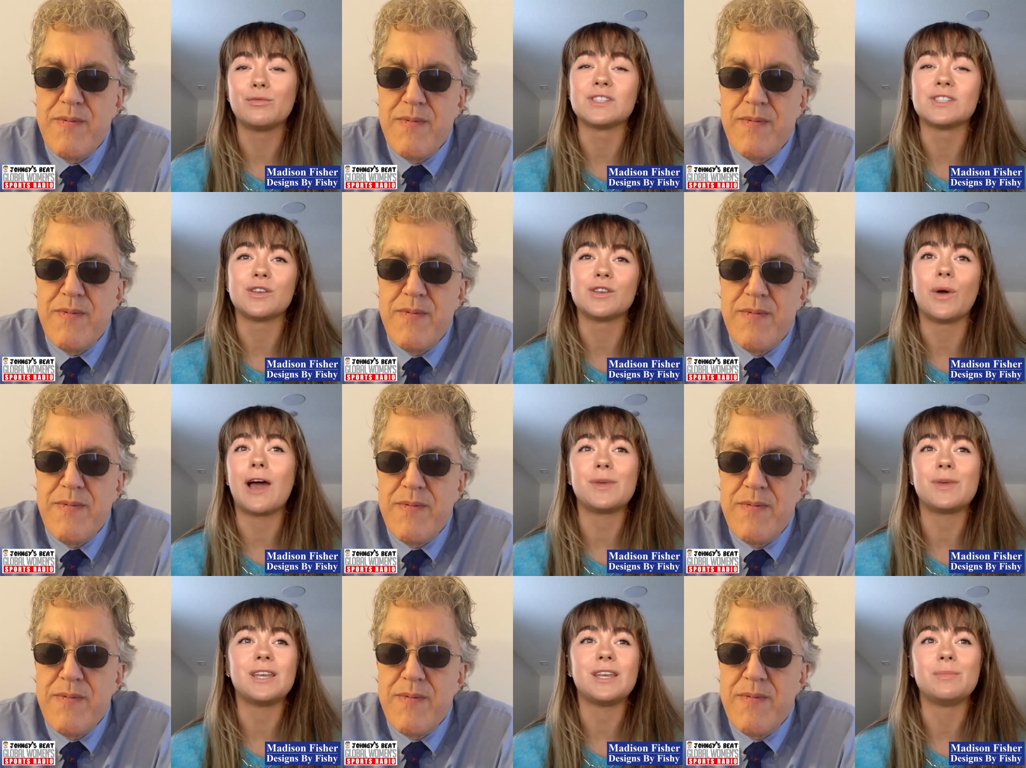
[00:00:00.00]
Speaker 1: was so
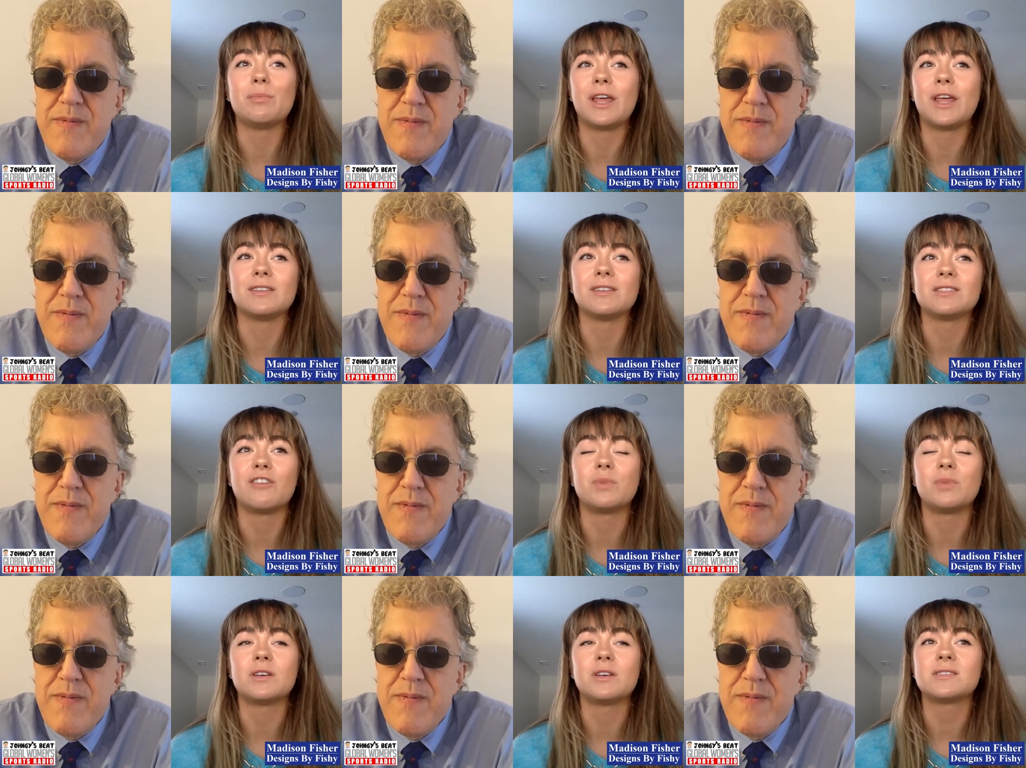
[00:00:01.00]
happy to be playing
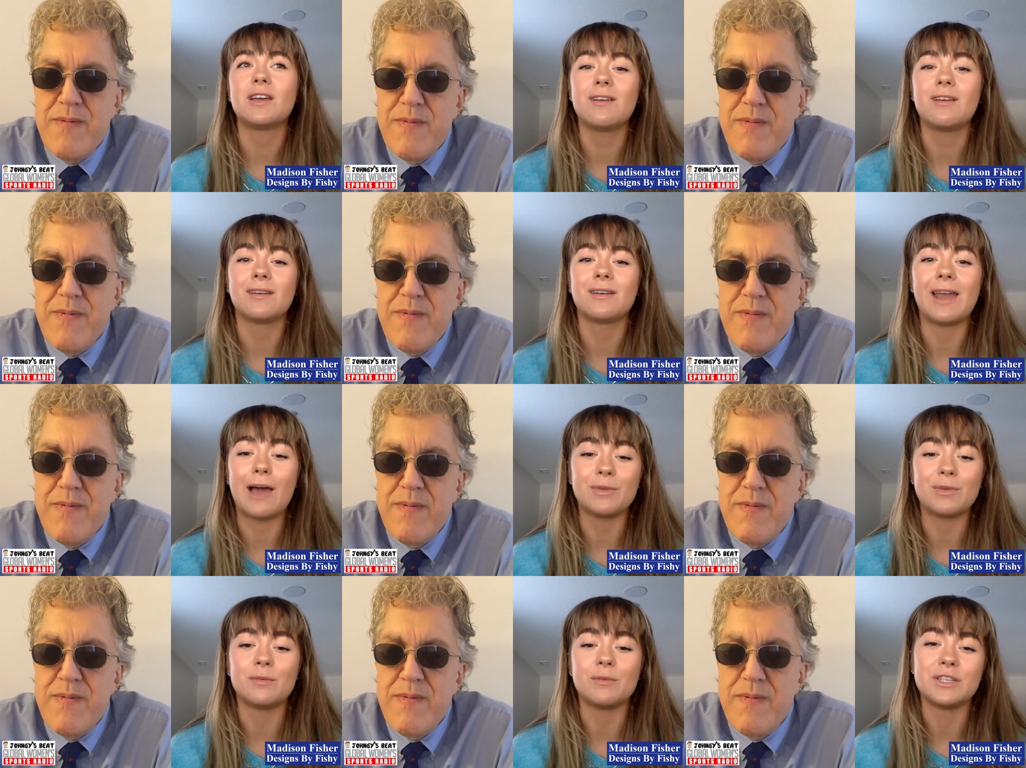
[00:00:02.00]
softball still and
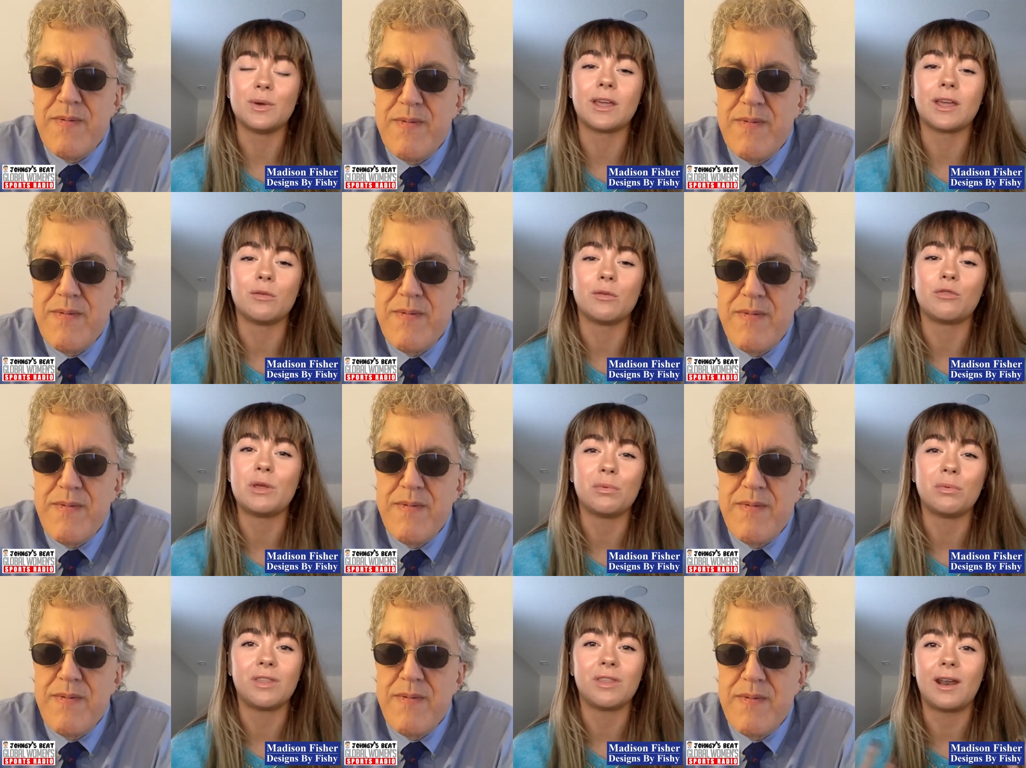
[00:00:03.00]
happy to be doing it with
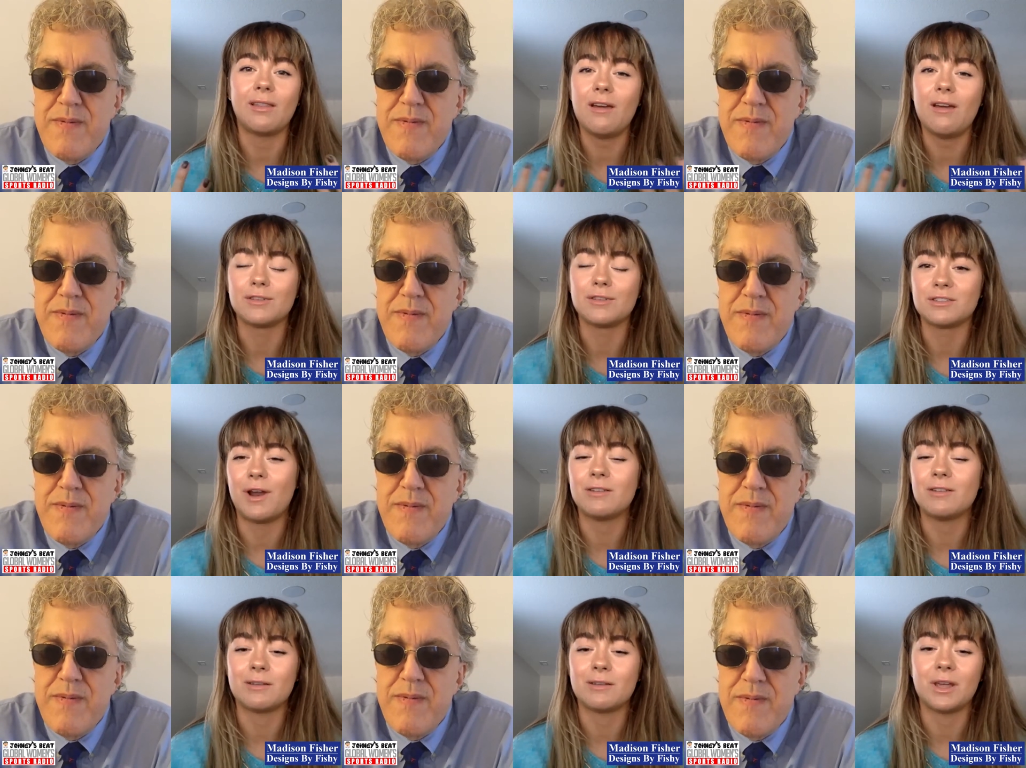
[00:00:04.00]
people that I loved
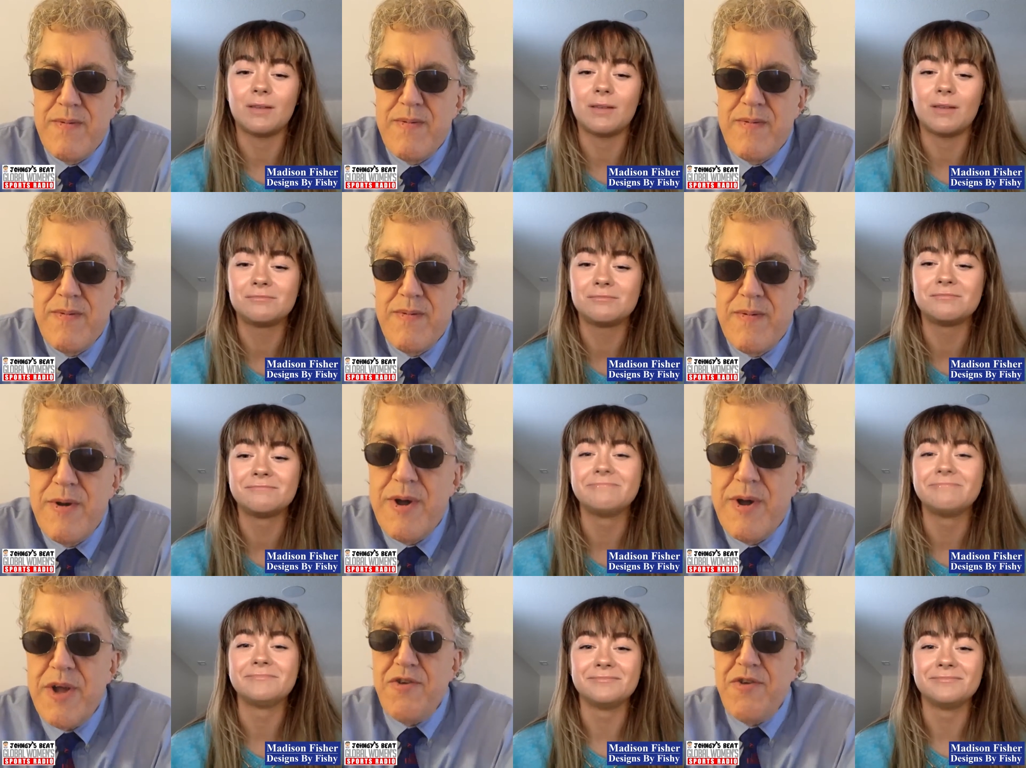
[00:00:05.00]
surrounding me.
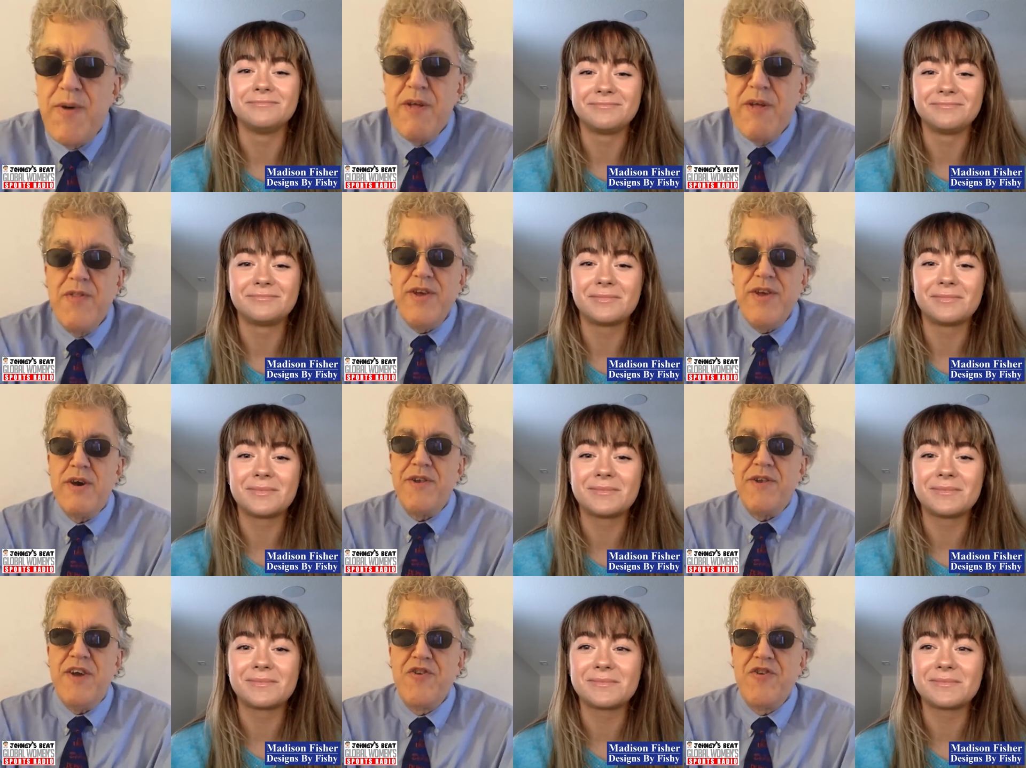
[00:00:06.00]
Speaker 2: Do you follow
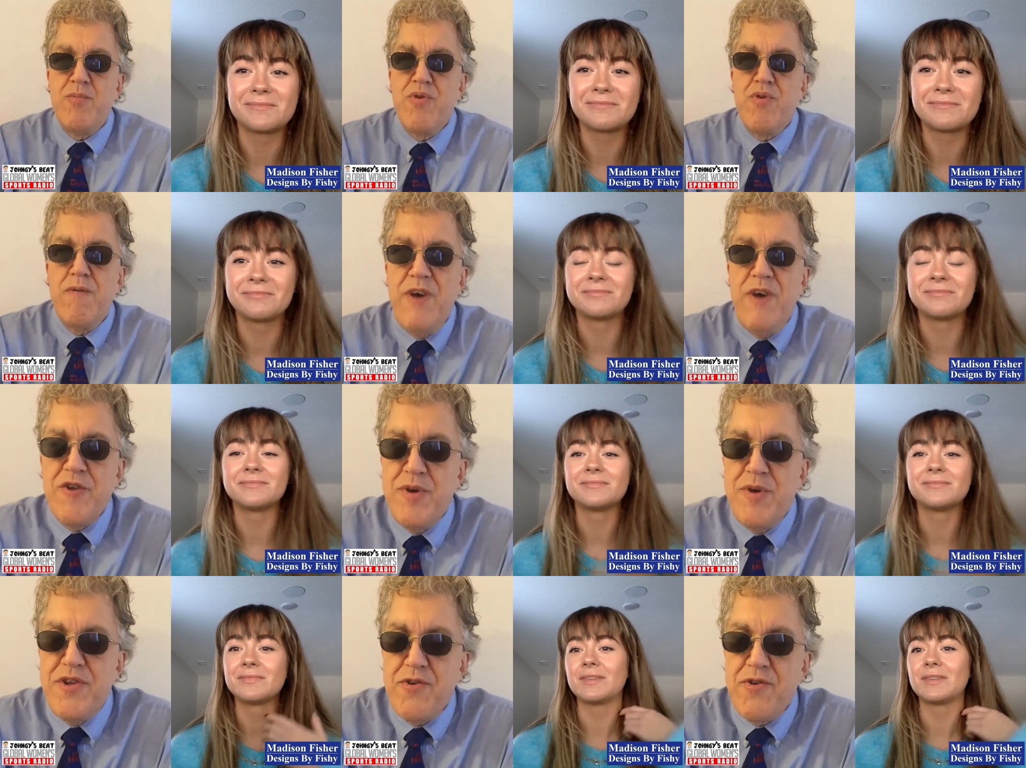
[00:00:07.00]
the National Pro
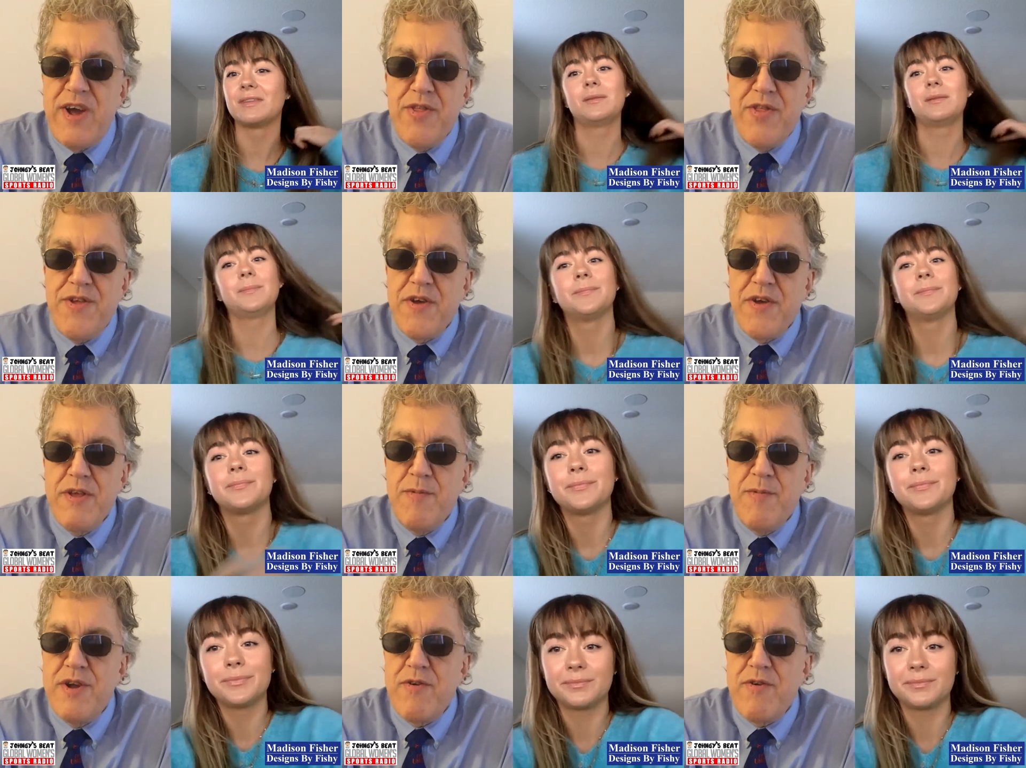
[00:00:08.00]
Fast Pitch or Athletes
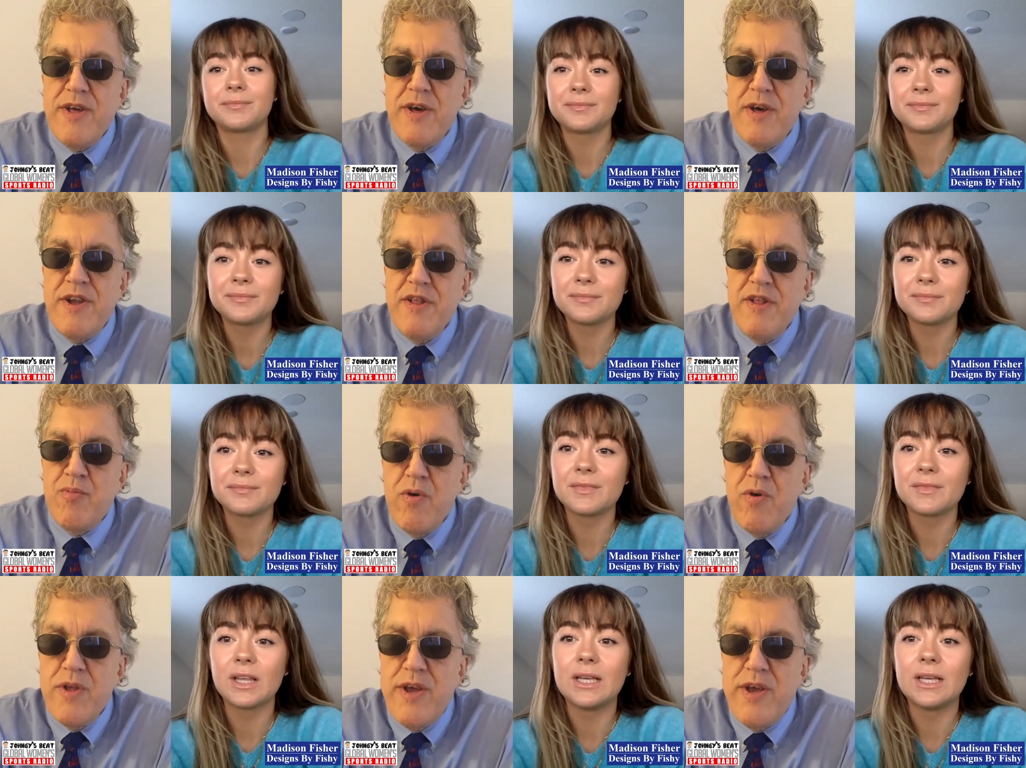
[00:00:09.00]
Unlimited or any of the
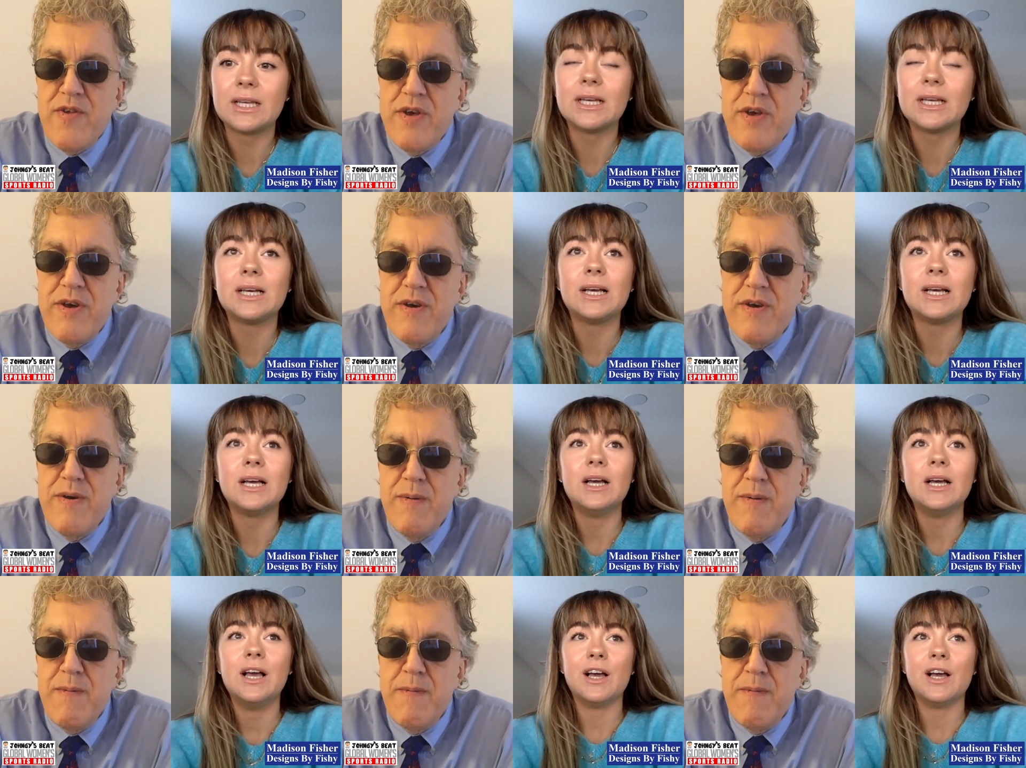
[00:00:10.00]
pro leagues?
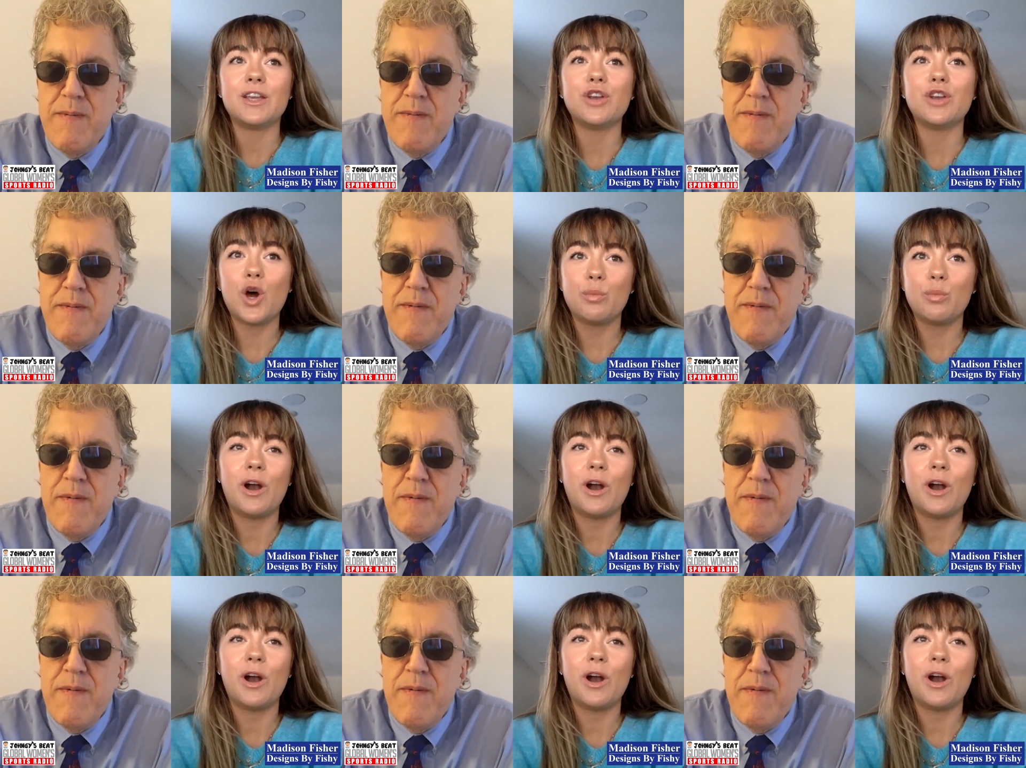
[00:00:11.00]
Speaker 1: You know,